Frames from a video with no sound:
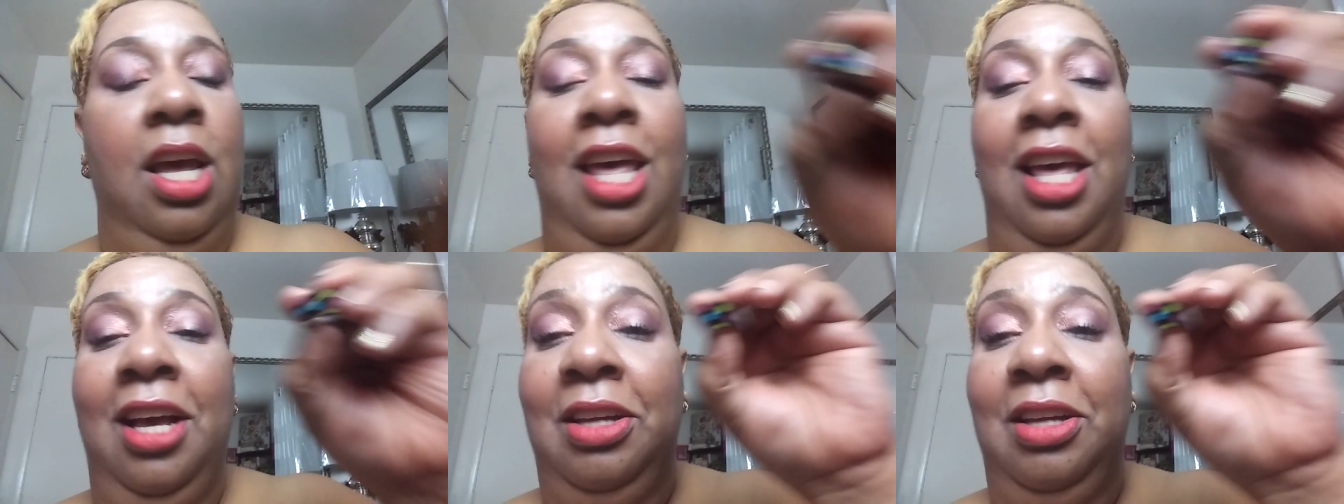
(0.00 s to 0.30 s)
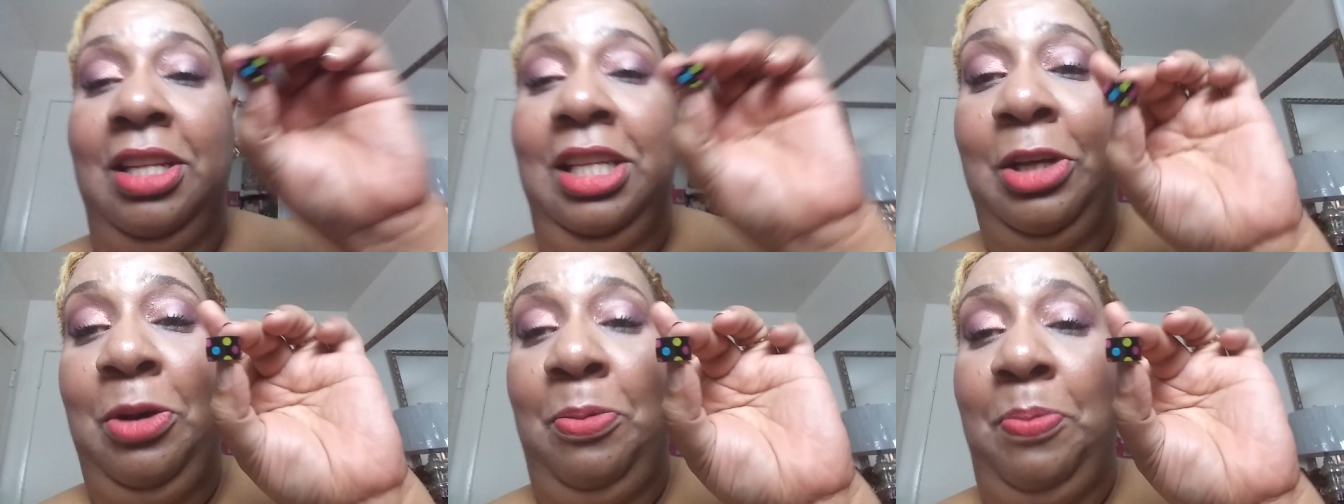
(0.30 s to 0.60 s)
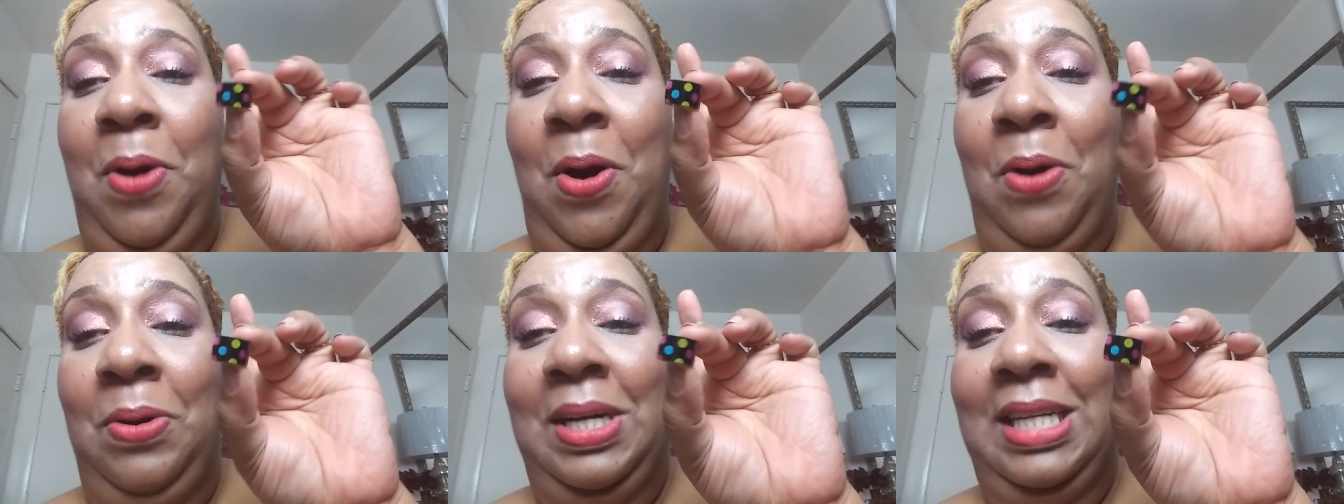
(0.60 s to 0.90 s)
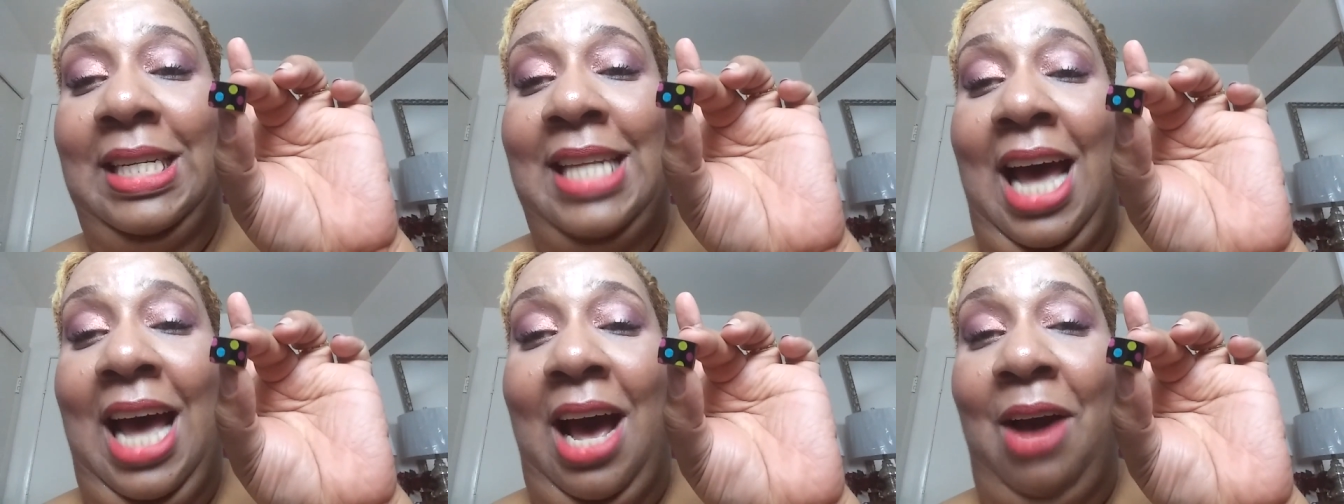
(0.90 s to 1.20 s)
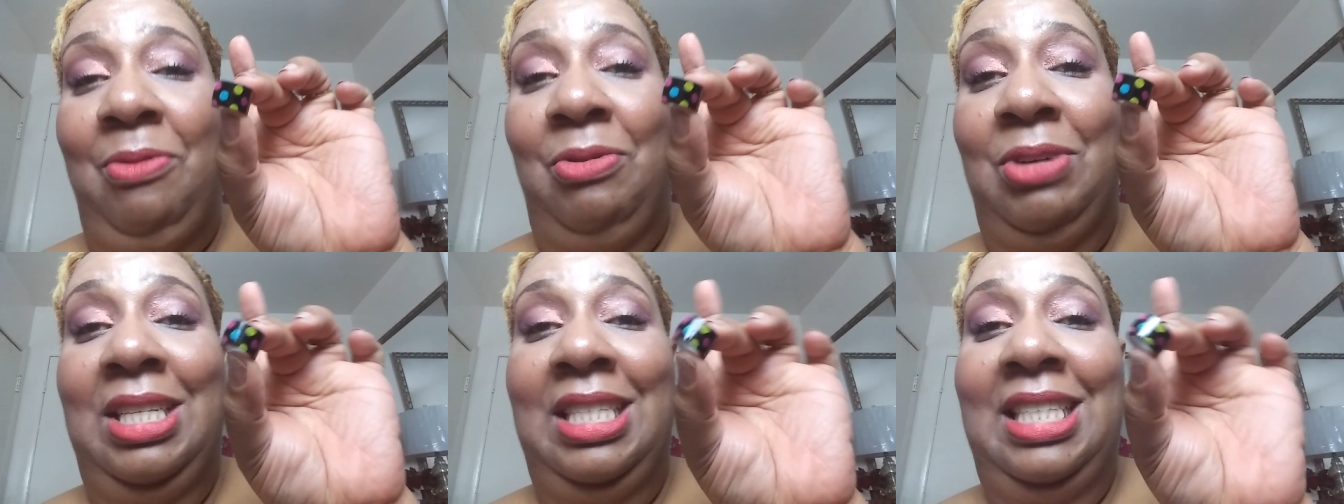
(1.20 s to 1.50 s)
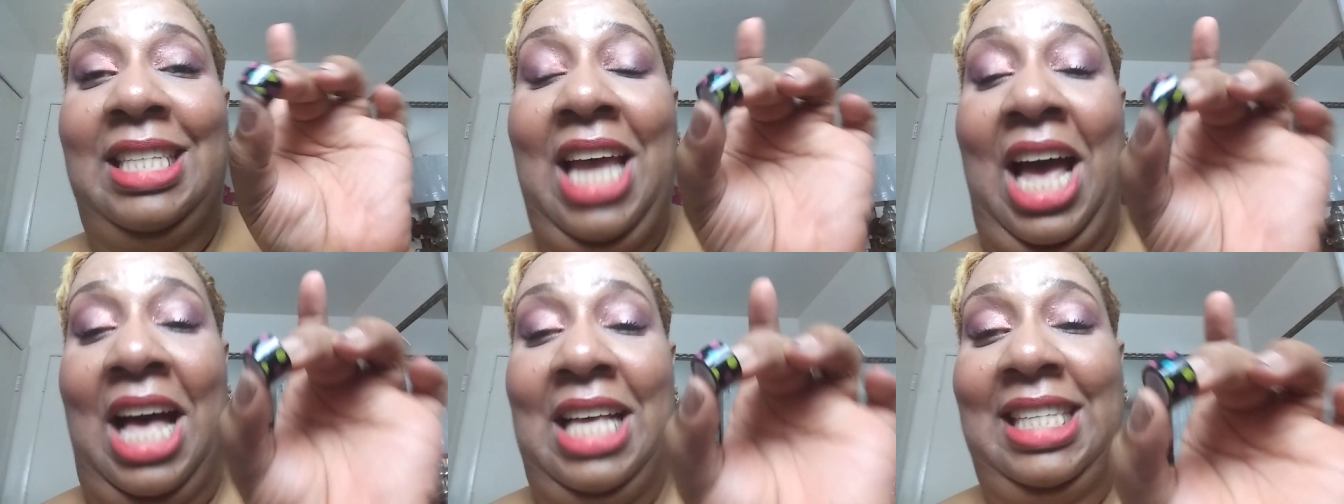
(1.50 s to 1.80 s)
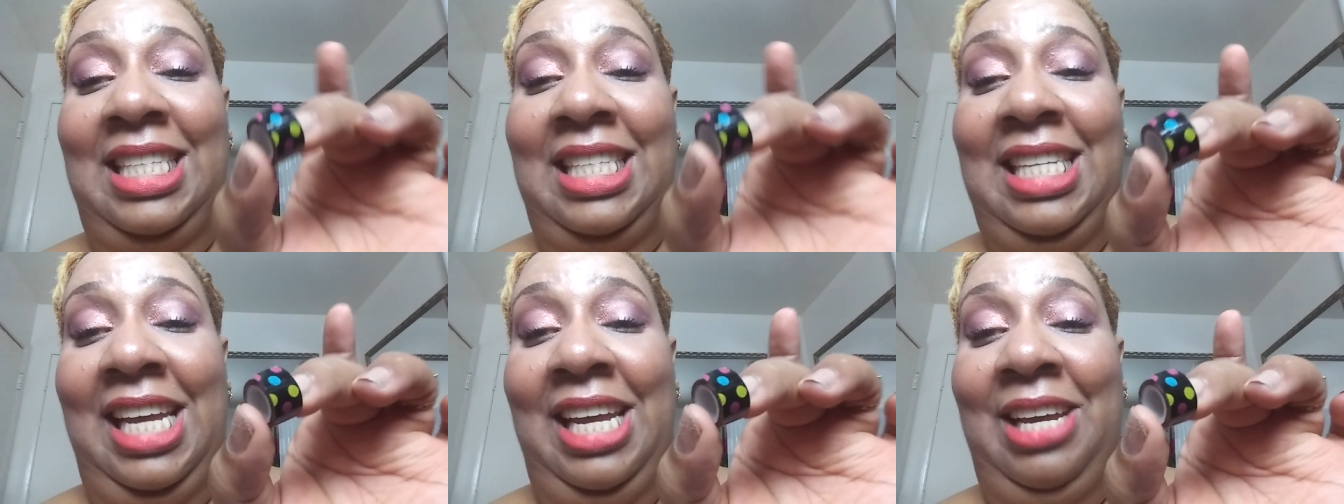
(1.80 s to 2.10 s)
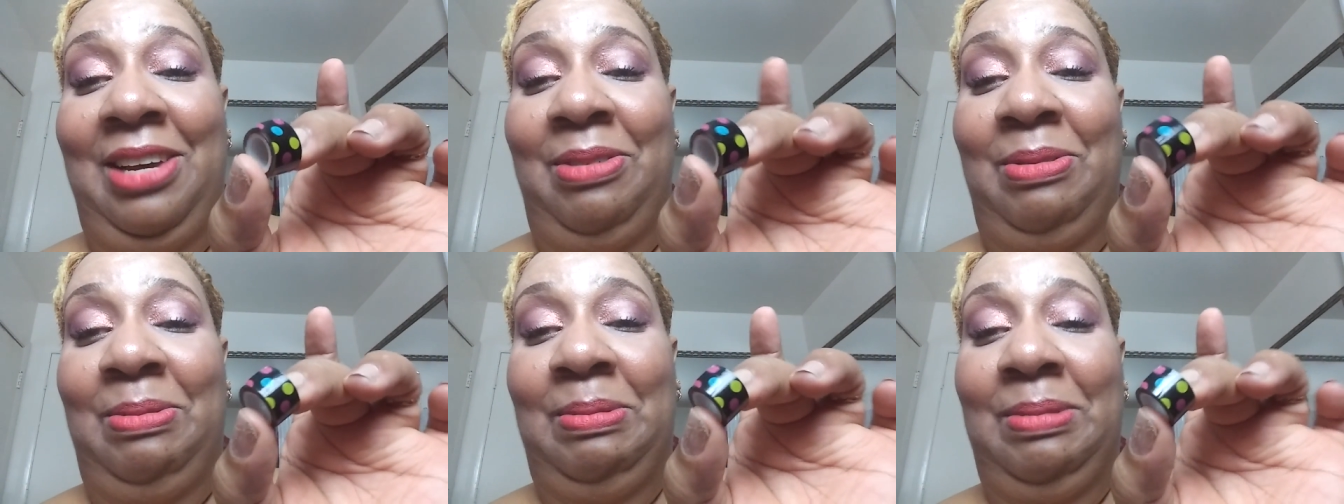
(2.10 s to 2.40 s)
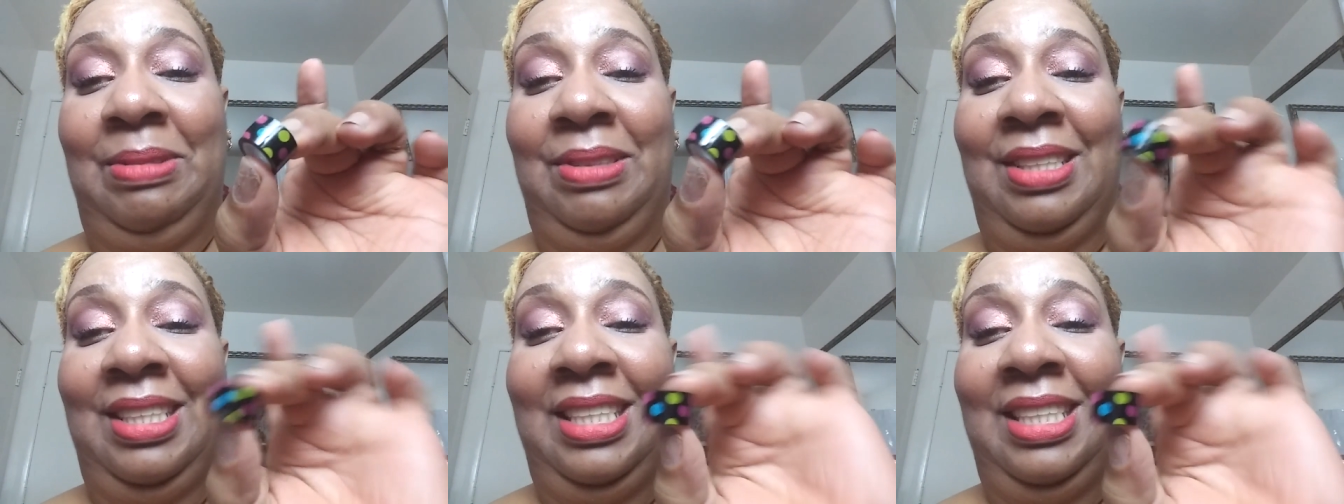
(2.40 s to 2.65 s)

Pick a little polka dot ones. Y'all see them?